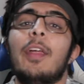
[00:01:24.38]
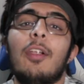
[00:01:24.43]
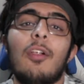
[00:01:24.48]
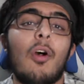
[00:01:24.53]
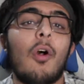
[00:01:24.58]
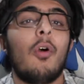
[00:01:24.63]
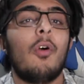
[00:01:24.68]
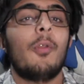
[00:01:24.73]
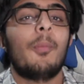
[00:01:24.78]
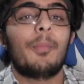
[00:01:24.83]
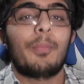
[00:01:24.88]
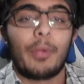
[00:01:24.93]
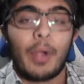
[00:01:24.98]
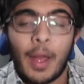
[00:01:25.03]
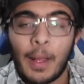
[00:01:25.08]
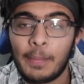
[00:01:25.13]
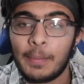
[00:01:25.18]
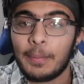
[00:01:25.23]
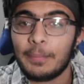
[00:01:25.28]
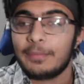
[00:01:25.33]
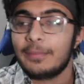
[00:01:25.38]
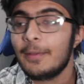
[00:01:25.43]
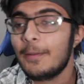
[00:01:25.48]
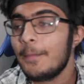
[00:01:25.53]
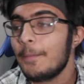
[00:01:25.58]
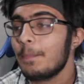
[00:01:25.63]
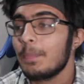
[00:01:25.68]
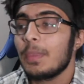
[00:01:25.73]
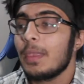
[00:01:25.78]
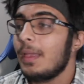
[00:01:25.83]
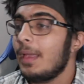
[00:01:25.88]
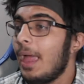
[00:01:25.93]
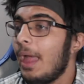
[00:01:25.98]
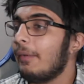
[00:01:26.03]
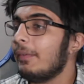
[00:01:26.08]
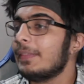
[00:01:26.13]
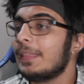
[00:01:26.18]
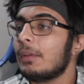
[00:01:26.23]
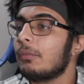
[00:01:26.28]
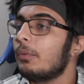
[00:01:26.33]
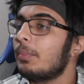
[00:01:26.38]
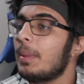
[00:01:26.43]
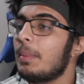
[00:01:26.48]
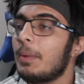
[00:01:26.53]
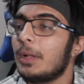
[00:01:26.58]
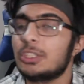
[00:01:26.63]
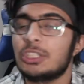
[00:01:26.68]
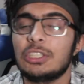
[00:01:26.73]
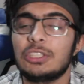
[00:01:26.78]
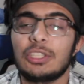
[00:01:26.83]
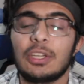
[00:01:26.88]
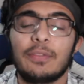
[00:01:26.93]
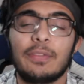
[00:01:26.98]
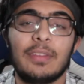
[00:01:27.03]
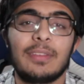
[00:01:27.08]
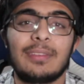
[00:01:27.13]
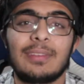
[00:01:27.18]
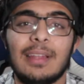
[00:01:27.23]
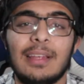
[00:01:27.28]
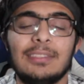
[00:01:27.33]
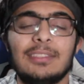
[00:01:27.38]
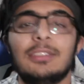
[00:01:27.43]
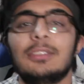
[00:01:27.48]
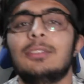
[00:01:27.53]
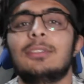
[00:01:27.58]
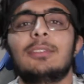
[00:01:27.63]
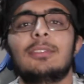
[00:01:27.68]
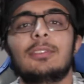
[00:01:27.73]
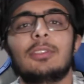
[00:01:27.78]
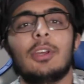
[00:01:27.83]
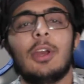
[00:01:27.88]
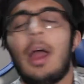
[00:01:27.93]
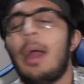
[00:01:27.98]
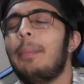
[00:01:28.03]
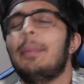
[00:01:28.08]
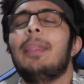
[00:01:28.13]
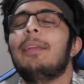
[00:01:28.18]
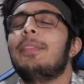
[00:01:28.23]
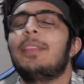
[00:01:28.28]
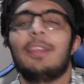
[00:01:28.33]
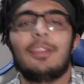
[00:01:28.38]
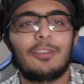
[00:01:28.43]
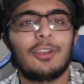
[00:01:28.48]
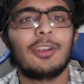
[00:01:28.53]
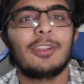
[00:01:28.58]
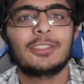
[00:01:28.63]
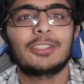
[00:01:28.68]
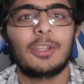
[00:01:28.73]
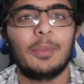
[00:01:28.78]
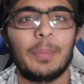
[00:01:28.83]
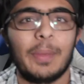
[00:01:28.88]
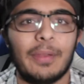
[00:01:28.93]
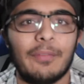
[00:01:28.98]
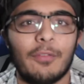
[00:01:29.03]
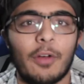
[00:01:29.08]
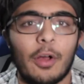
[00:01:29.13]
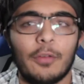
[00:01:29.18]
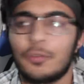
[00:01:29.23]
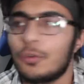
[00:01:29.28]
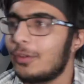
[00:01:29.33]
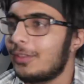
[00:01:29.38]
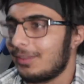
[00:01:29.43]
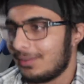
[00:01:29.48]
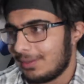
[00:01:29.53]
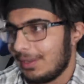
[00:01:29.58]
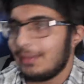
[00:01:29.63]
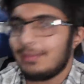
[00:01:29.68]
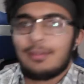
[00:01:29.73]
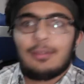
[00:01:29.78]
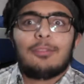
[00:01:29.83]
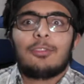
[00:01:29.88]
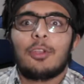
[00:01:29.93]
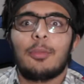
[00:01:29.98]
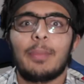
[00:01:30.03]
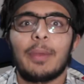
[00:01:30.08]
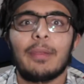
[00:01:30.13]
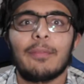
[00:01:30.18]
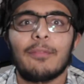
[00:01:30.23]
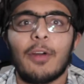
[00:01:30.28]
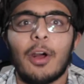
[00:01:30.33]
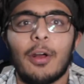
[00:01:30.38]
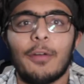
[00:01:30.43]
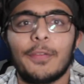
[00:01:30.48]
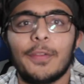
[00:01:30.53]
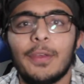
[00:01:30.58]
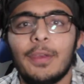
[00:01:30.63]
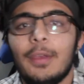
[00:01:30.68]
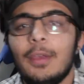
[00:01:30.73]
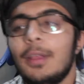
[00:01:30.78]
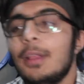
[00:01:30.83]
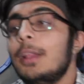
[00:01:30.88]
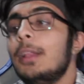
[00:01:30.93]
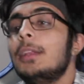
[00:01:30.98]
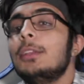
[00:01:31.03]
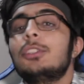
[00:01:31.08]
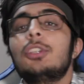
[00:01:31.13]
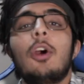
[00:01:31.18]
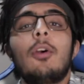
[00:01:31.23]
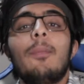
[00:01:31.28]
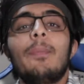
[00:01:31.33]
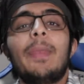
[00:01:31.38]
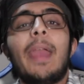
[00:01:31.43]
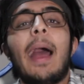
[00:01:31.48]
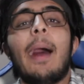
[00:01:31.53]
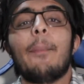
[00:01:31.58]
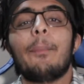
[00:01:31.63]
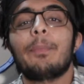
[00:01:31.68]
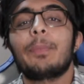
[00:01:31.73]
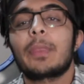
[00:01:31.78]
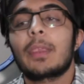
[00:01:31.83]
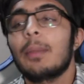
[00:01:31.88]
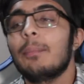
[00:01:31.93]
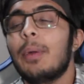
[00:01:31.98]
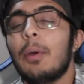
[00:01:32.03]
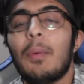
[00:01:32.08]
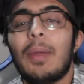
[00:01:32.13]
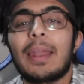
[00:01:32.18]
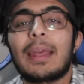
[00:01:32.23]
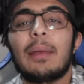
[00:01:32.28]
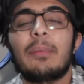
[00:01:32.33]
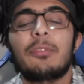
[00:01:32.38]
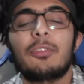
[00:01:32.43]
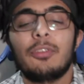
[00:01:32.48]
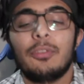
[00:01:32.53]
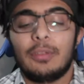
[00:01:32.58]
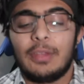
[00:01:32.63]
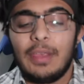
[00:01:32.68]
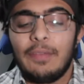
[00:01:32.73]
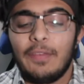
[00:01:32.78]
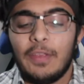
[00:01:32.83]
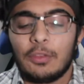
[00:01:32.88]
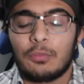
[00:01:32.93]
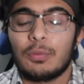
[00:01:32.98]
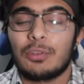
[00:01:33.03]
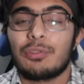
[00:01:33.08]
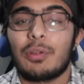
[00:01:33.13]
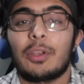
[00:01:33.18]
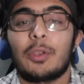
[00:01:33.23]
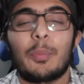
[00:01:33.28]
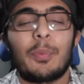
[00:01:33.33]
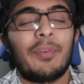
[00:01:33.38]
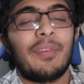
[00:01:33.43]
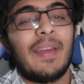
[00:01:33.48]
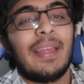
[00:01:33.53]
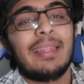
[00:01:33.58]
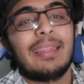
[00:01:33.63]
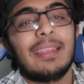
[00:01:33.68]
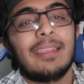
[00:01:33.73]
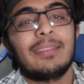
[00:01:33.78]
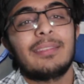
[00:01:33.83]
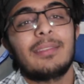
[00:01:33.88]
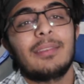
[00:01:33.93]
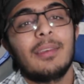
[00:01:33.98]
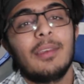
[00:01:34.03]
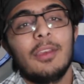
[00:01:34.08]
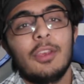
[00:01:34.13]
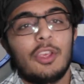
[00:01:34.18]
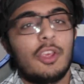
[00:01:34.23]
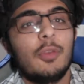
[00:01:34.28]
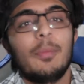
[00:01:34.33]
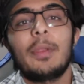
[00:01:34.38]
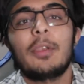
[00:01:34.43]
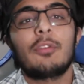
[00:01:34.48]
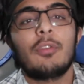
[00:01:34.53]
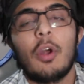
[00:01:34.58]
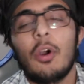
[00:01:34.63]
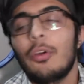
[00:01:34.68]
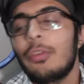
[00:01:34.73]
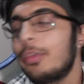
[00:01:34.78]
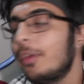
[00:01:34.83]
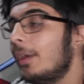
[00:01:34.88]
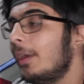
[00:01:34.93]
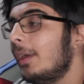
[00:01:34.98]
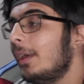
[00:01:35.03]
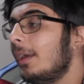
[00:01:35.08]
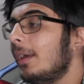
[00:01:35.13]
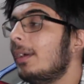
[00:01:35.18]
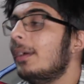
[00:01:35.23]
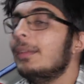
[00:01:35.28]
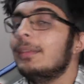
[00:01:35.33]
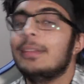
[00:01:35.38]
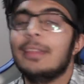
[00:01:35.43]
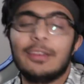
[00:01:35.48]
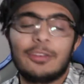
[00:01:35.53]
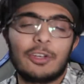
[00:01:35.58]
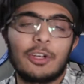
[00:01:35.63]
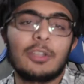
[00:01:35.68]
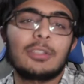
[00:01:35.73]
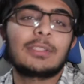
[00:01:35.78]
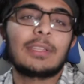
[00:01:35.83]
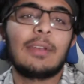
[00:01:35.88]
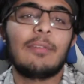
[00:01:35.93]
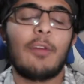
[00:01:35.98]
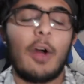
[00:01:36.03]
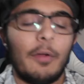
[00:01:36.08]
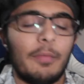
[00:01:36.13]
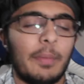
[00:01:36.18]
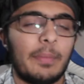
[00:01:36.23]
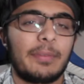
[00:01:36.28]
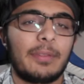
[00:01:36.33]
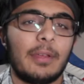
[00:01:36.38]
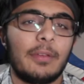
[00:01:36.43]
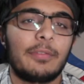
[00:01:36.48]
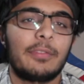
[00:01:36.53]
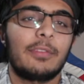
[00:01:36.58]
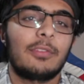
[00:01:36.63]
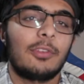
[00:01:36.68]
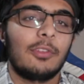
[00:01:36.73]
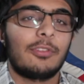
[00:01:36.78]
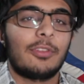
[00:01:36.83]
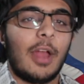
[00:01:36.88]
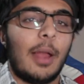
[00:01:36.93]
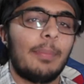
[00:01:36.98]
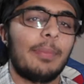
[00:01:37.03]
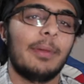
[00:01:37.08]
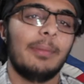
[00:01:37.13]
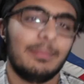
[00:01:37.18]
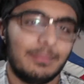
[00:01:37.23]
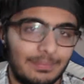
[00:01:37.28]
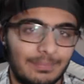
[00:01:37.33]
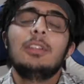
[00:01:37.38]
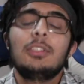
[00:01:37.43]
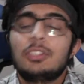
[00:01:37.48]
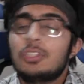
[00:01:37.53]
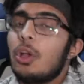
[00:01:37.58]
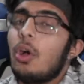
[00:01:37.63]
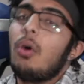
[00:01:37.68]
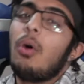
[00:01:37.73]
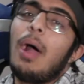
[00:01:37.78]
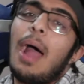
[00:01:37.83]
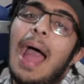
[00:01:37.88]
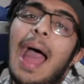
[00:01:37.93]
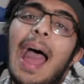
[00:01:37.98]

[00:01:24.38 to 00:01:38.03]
their own problems. Everything would be much easier if the Celestials could, if the Eternals could be involved, or the Celestials could be involved. So yeah, but when it comes to Deviants, which want to prevent these human growth, the Eternals involve themselves to stop them. So